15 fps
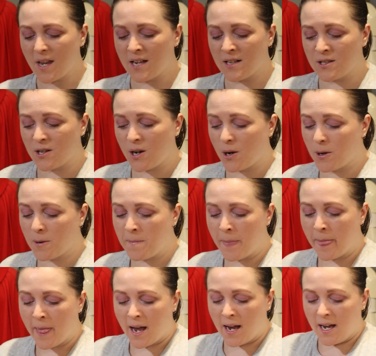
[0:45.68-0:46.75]
So
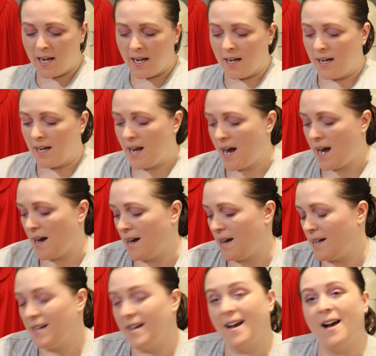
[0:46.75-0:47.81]

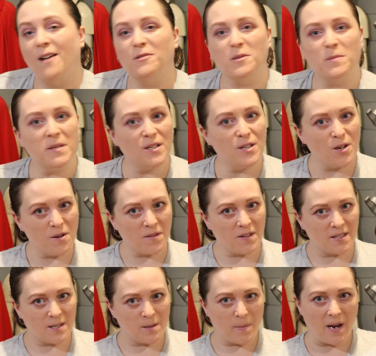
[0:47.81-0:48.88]
I was a bit
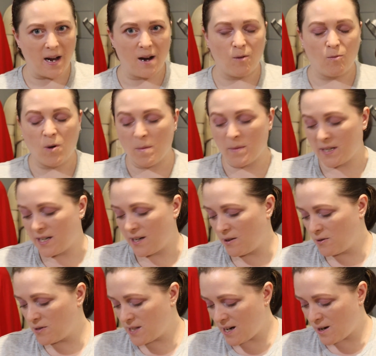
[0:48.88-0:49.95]
nervous about what
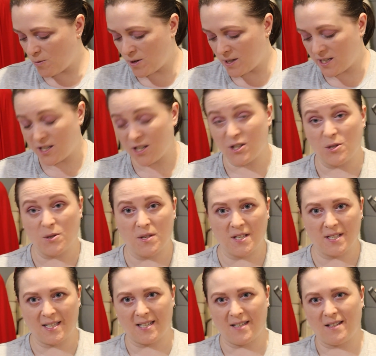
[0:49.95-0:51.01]
materials that I wanted to do
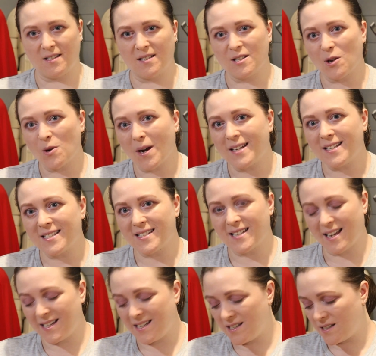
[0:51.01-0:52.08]
this in, so I
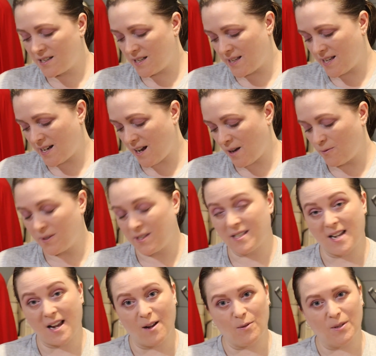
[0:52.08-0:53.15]
decided that I would
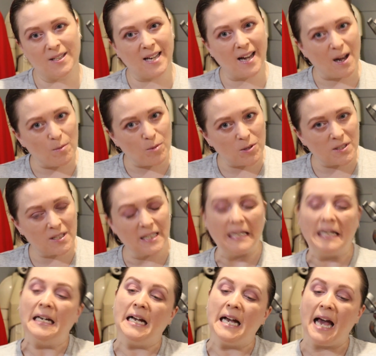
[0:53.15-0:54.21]
start with cardboard,
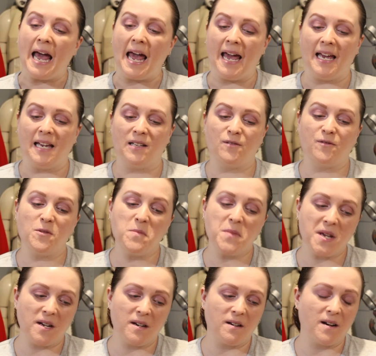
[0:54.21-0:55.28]
and from
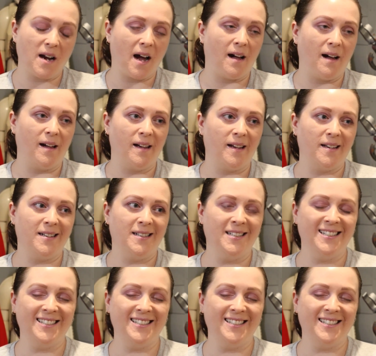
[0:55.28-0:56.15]
there I